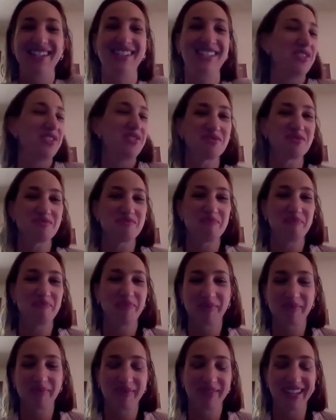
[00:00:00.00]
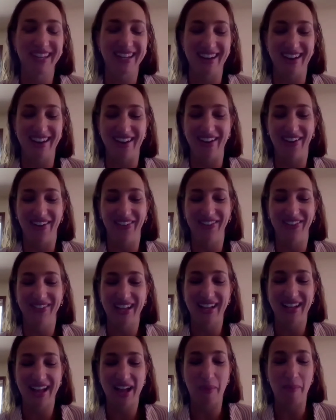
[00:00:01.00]
To, you know,
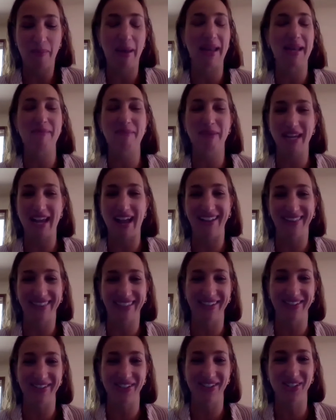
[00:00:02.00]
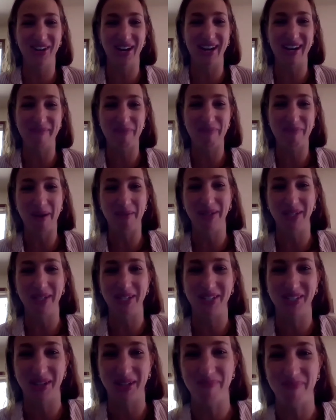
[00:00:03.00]
help anybody out there who's trying to
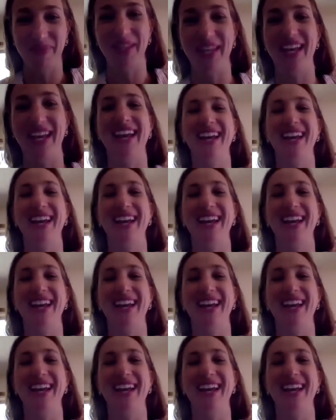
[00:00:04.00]
publish something.